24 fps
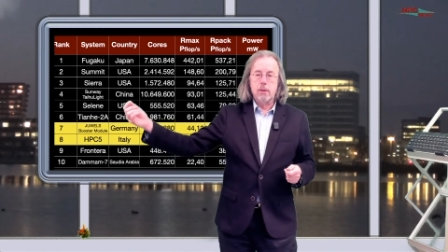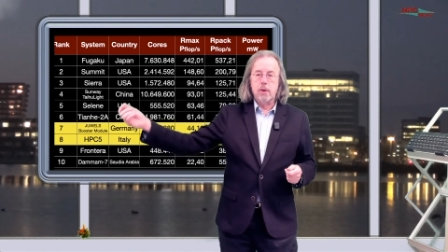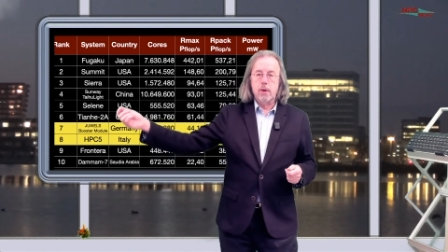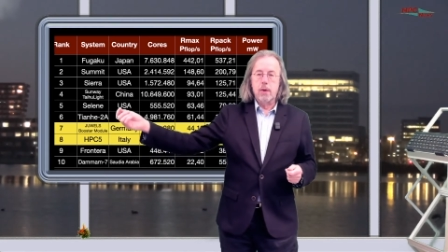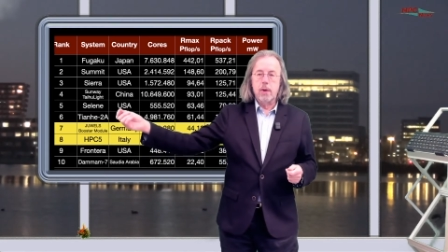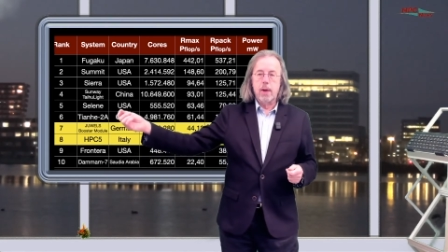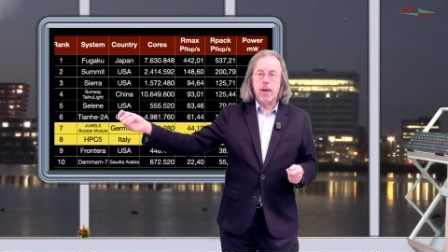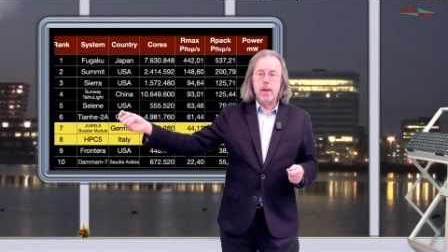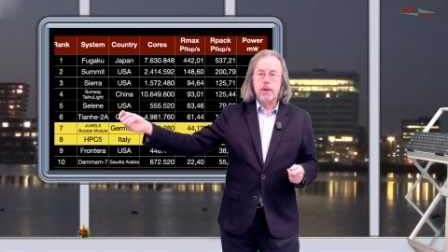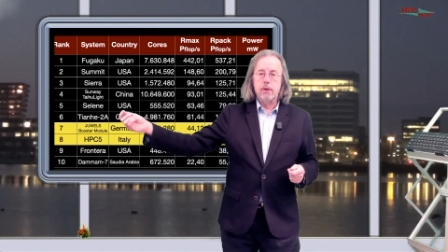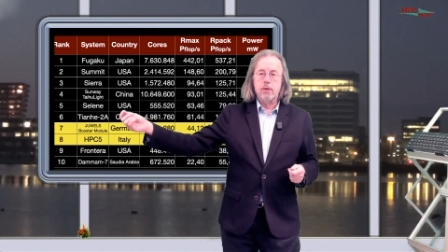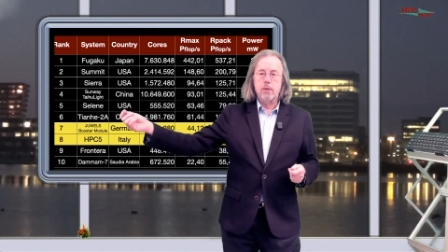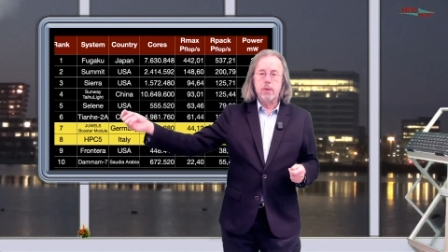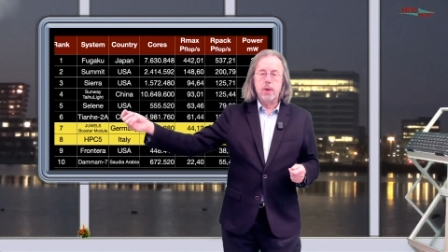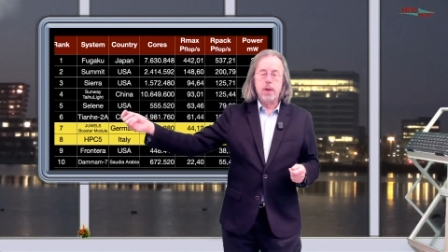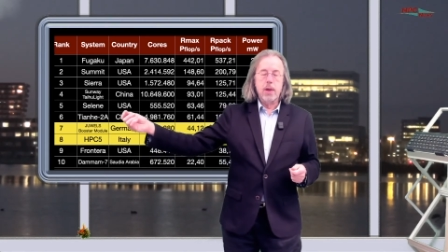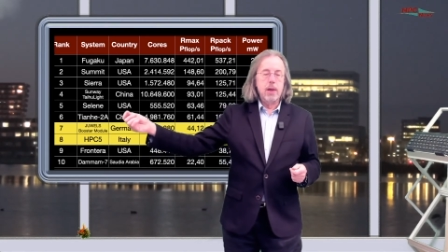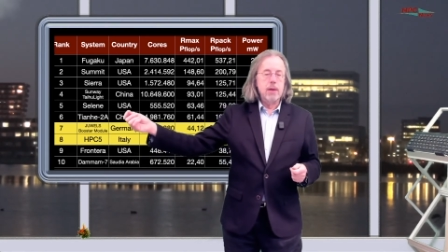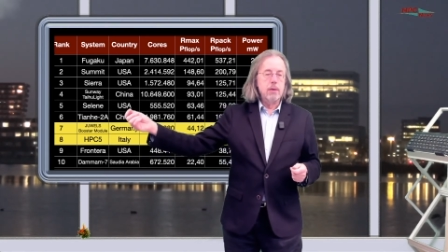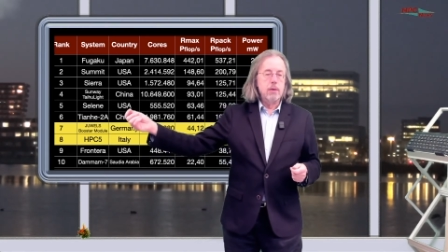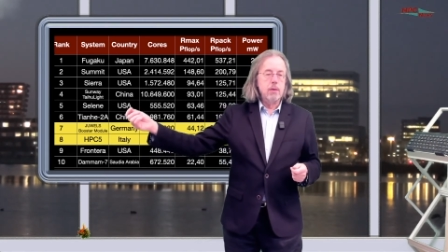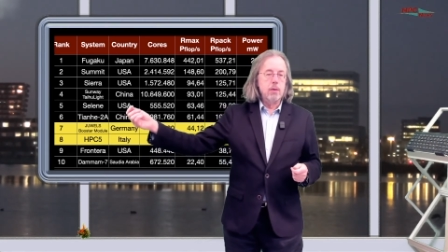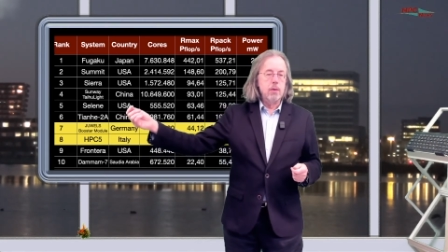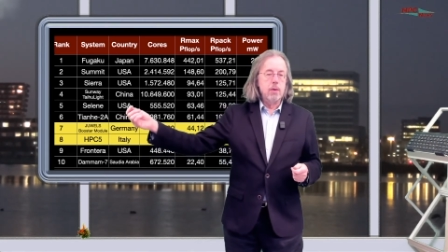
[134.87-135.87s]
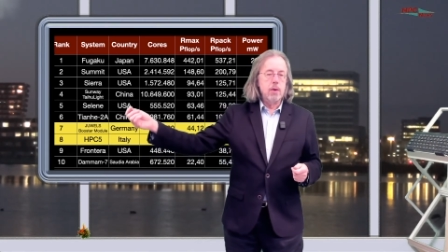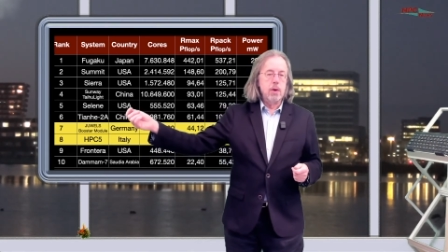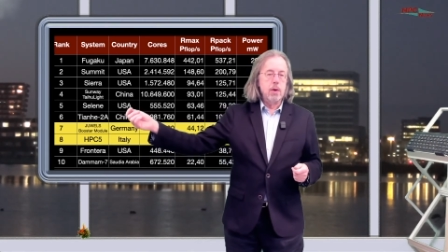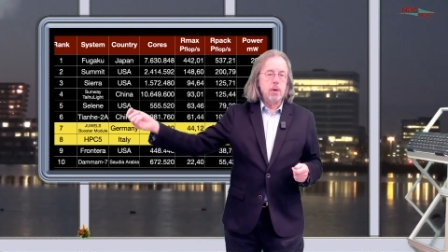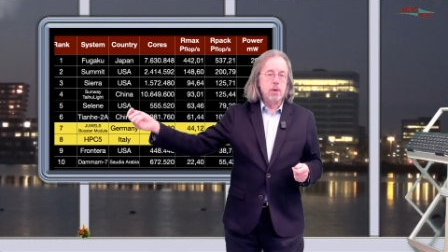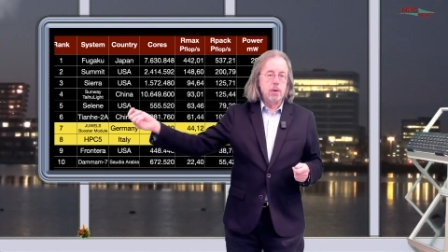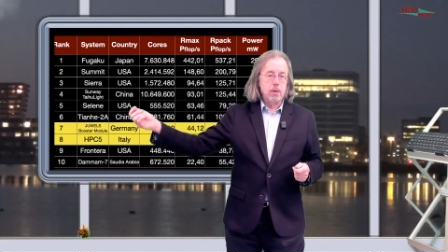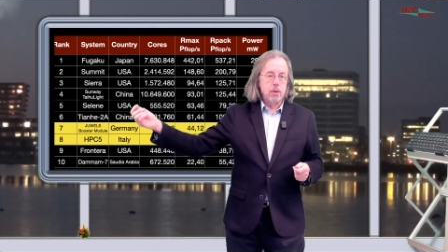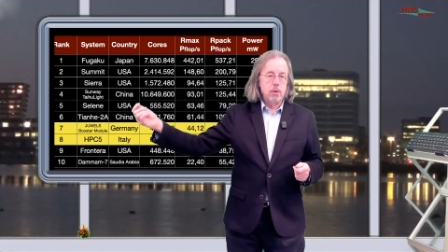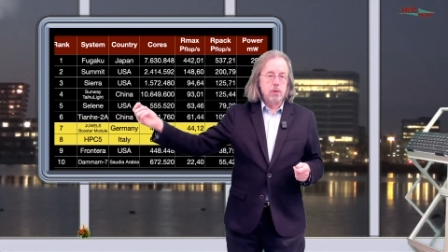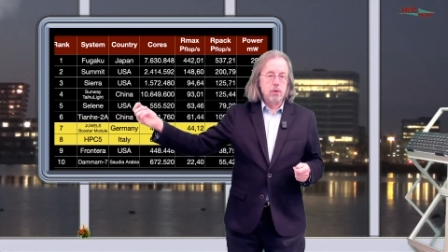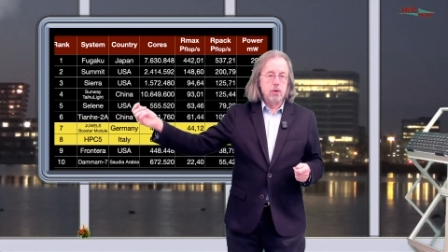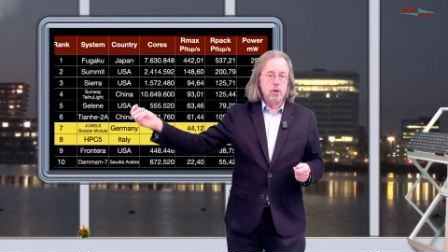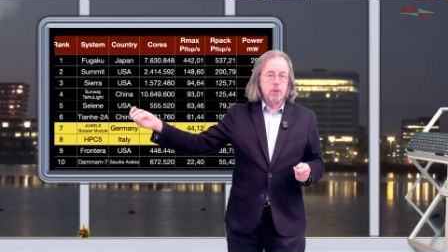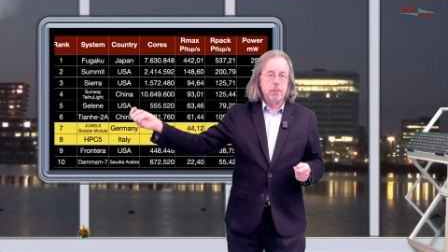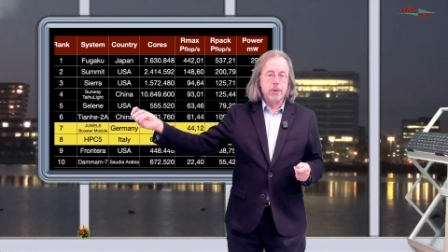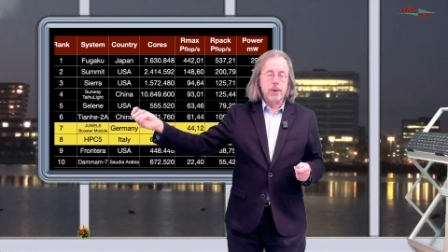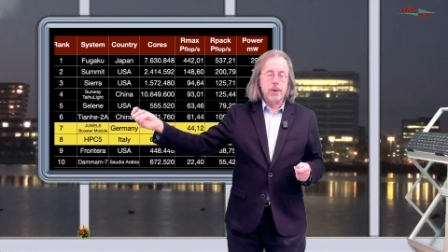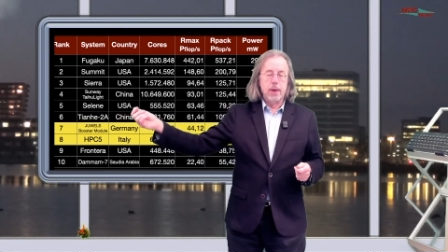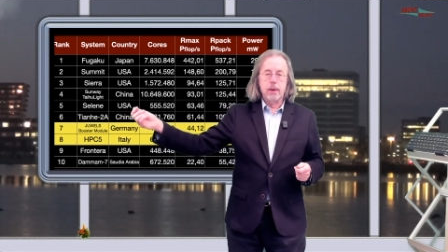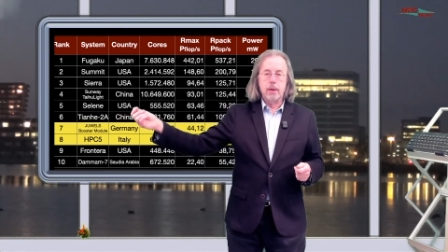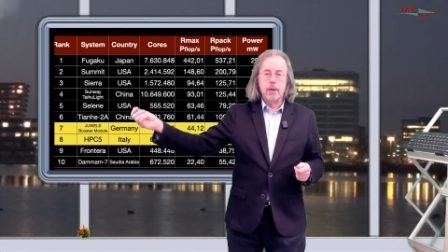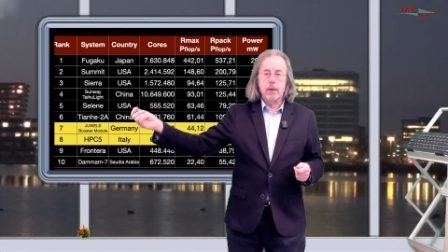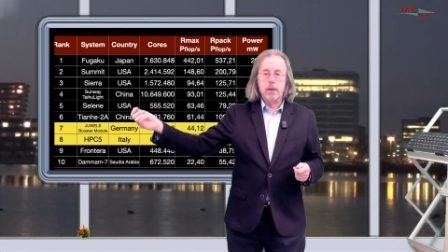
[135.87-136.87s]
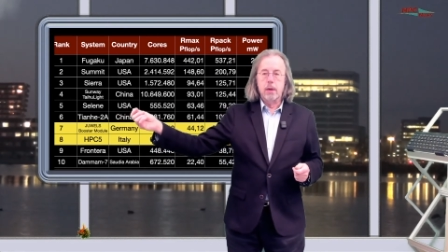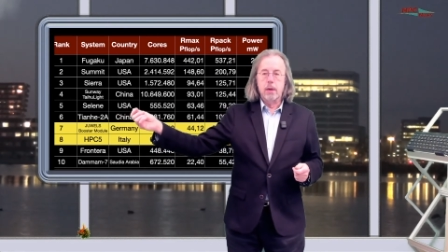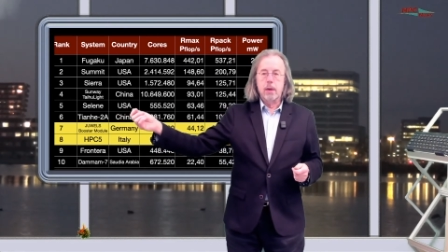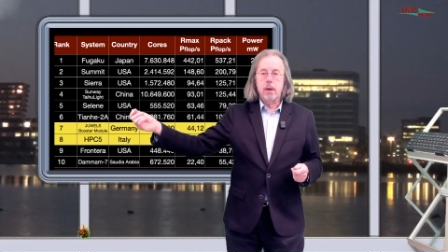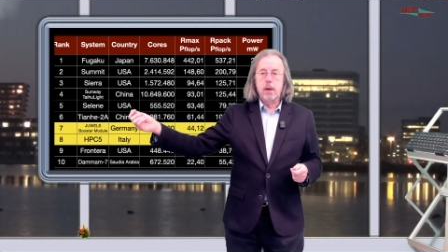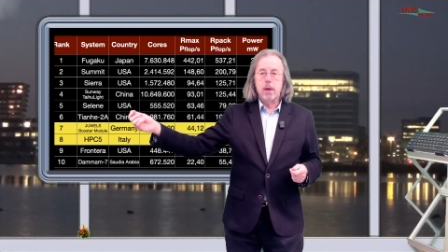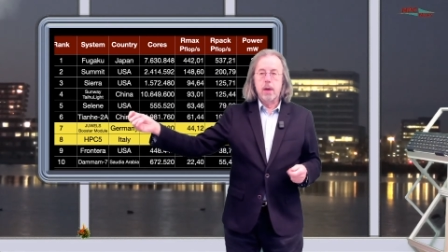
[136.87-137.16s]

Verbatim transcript: an entry into the top ten